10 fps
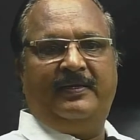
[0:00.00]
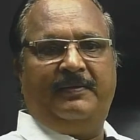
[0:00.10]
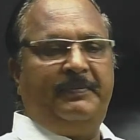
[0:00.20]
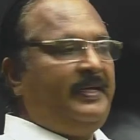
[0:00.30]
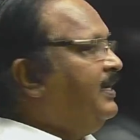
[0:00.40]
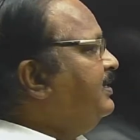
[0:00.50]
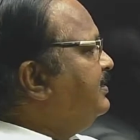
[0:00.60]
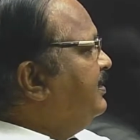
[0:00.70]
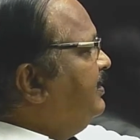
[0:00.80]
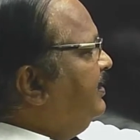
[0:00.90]
because
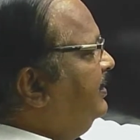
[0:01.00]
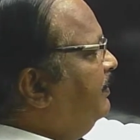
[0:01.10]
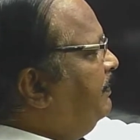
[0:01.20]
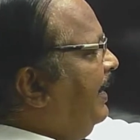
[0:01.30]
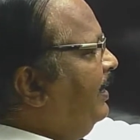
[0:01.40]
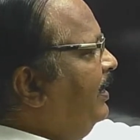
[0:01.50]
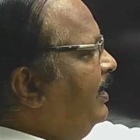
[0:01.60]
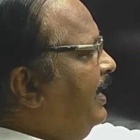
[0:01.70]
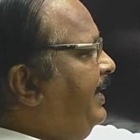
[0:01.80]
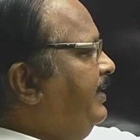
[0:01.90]
the parallel
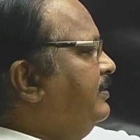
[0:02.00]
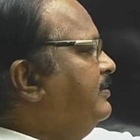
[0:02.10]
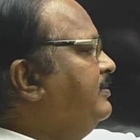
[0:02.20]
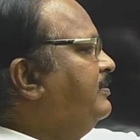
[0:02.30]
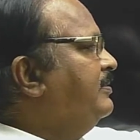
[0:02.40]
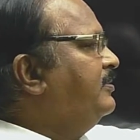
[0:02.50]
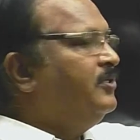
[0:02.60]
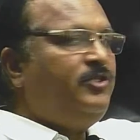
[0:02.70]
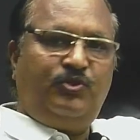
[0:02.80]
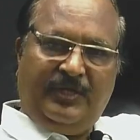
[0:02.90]
line
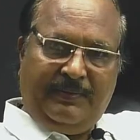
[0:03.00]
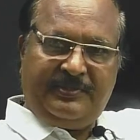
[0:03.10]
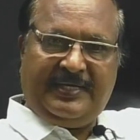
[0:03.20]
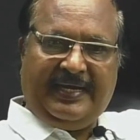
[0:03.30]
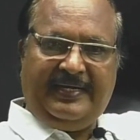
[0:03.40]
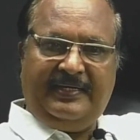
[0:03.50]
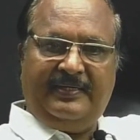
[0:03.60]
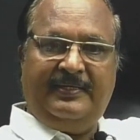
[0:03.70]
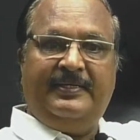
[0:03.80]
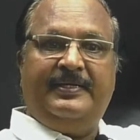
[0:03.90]
to a side
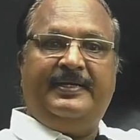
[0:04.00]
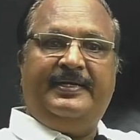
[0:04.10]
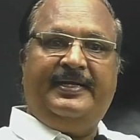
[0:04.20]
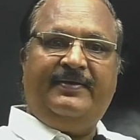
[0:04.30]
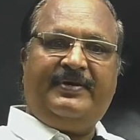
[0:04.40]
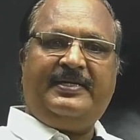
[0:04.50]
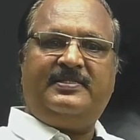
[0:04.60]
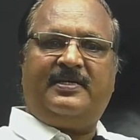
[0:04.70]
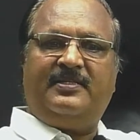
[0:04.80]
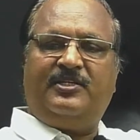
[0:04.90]
divides the
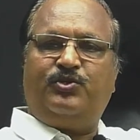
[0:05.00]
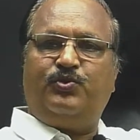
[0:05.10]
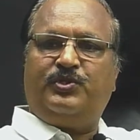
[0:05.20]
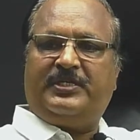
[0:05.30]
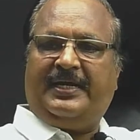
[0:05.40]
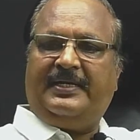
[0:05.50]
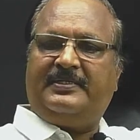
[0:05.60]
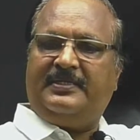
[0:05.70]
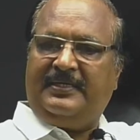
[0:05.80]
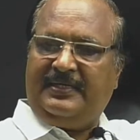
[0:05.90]
other two sides
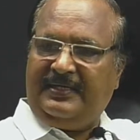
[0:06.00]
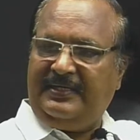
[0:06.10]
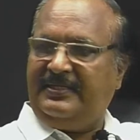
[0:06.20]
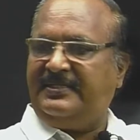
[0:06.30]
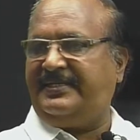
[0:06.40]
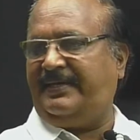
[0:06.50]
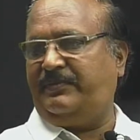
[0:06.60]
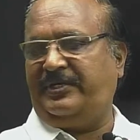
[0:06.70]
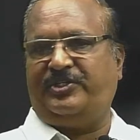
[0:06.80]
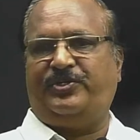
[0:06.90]
in the same
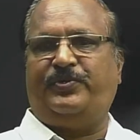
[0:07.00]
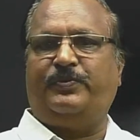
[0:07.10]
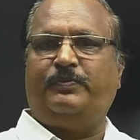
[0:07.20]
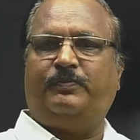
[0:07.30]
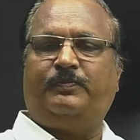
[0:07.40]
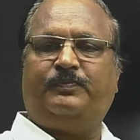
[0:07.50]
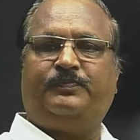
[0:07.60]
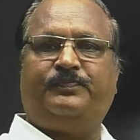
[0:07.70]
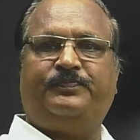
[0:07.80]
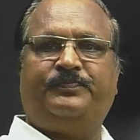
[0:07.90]
ratio.
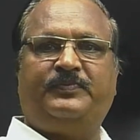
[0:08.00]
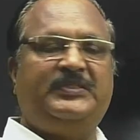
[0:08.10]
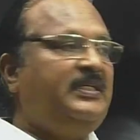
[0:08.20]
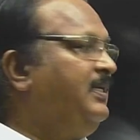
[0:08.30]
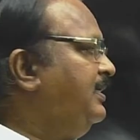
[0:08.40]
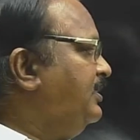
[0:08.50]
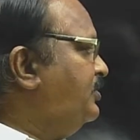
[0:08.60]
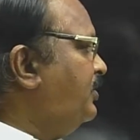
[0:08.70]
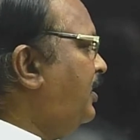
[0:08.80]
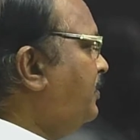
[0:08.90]
So now